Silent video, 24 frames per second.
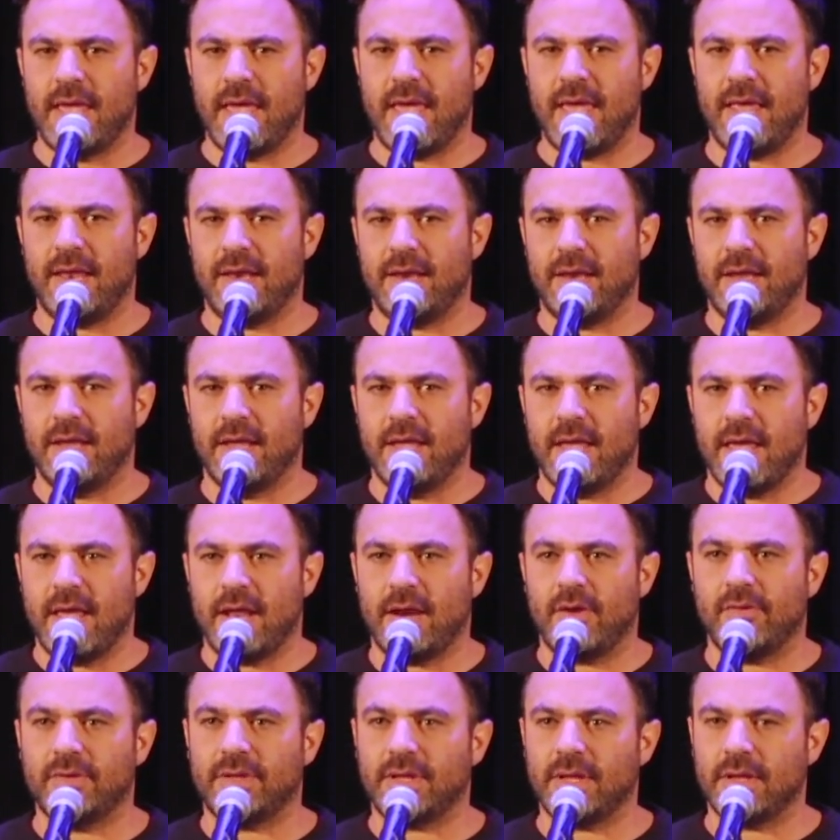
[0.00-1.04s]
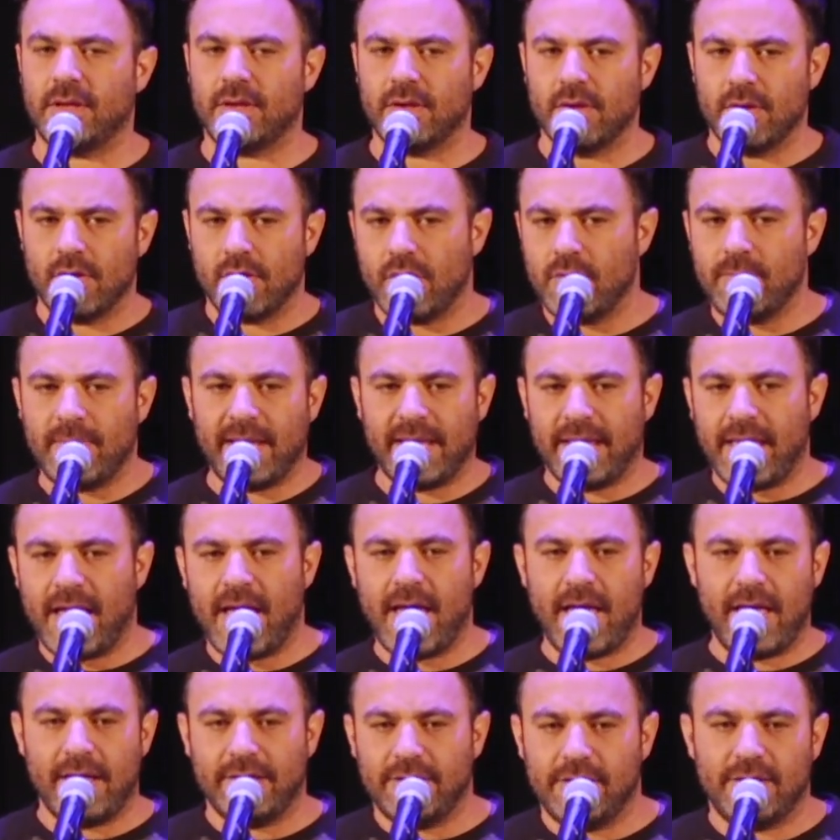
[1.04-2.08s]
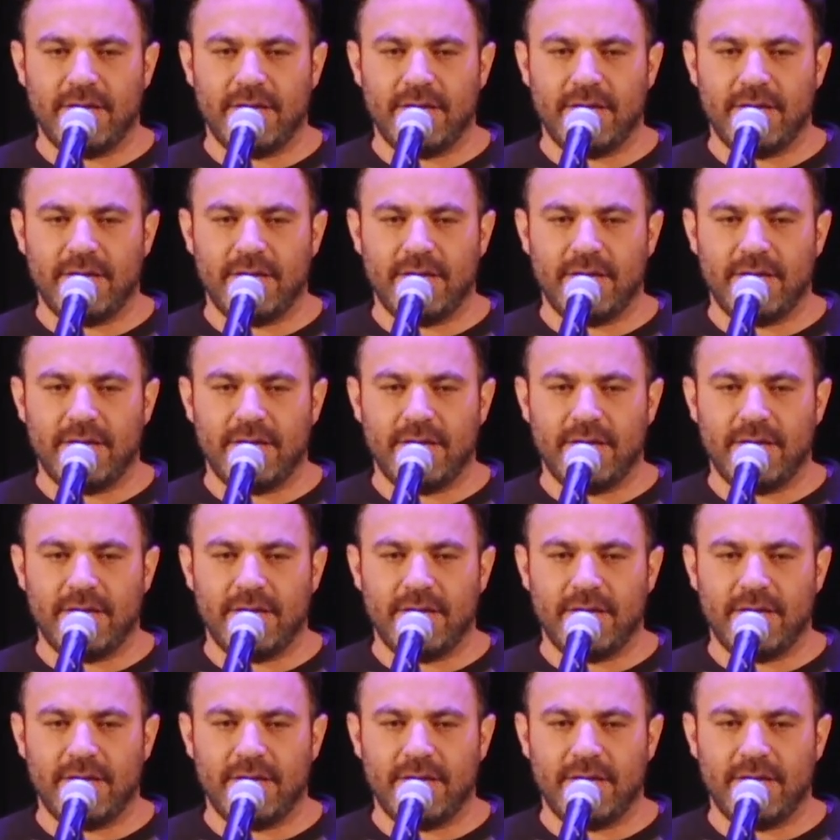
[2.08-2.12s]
And I was like, oh my God,